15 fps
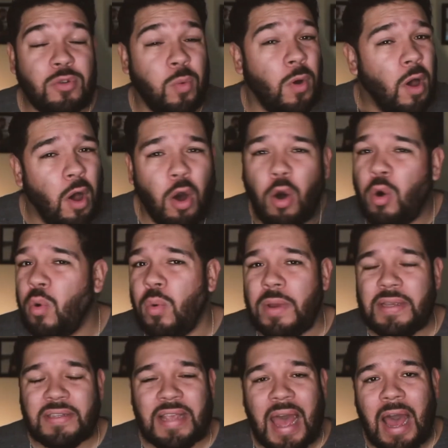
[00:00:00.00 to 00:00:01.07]
will
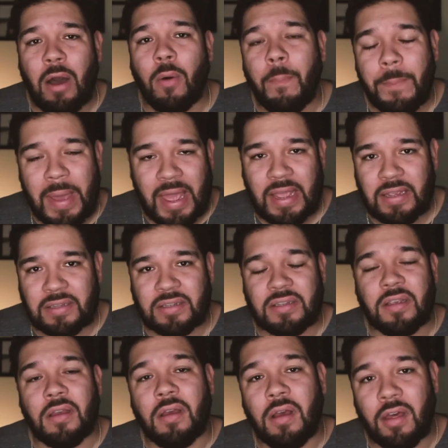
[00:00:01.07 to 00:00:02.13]
always
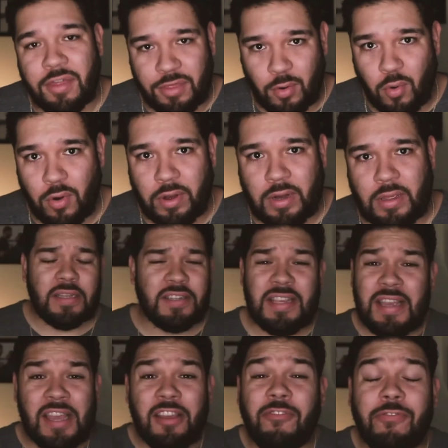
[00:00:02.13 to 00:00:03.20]
outpace authority. See,
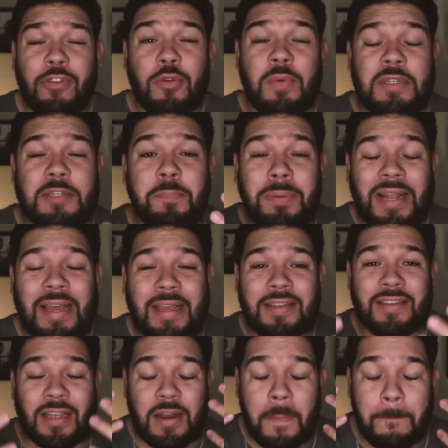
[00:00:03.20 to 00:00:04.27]
influence plays
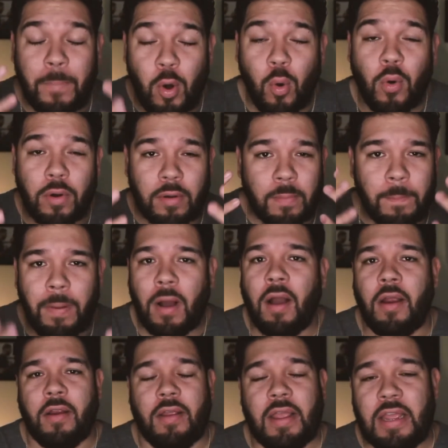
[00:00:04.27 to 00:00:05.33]
an important
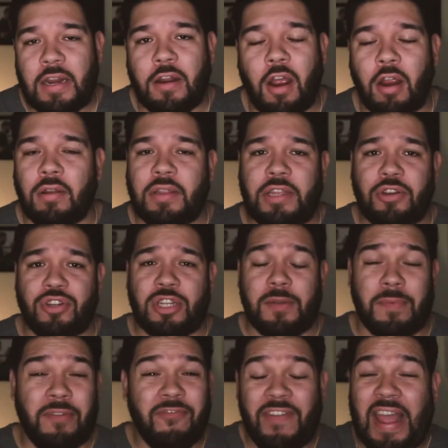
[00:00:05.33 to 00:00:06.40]
part in our leadership.
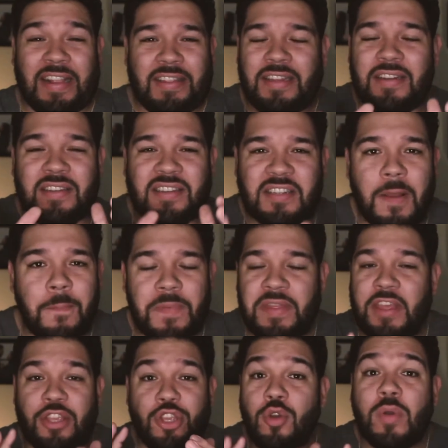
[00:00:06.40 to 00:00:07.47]
In fact, it is something
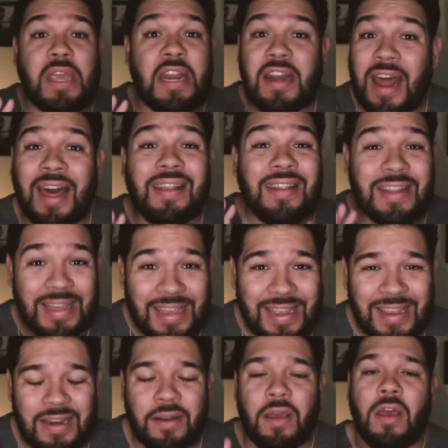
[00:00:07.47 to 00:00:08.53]
that you cannot
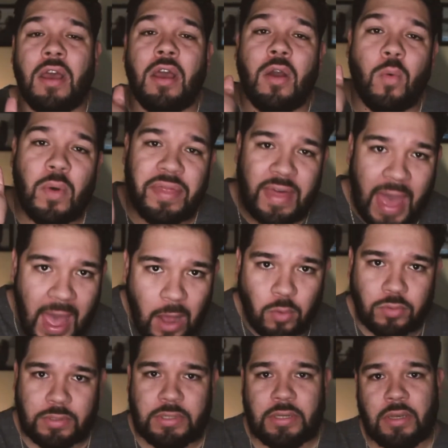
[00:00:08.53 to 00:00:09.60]
lead
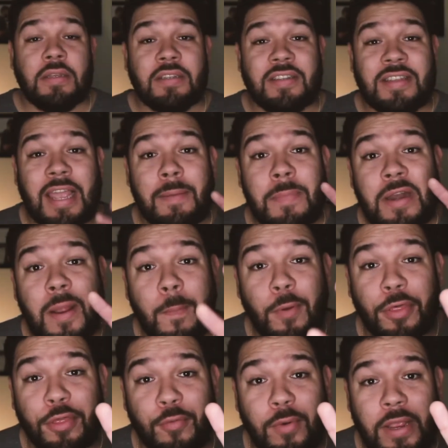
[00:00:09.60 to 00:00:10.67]
without. Statement number
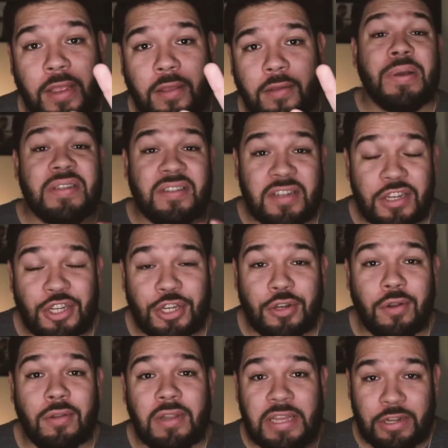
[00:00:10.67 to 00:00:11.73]
three,
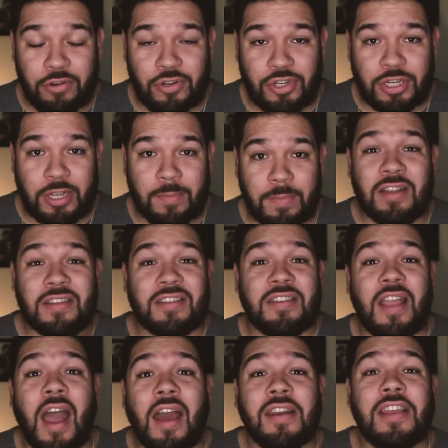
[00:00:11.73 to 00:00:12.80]
positional leadership does
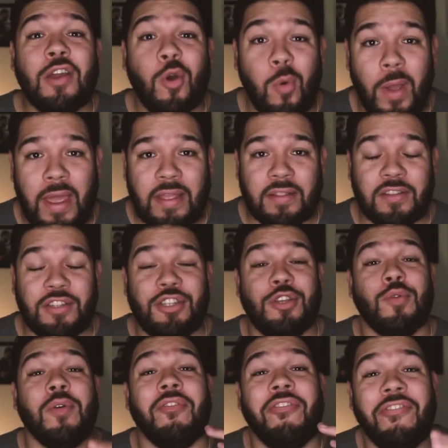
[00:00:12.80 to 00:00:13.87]
not equate
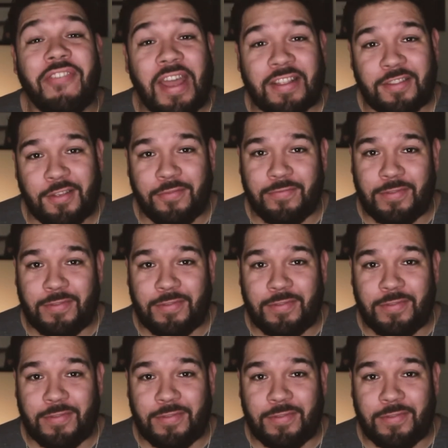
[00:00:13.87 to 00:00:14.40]
to effective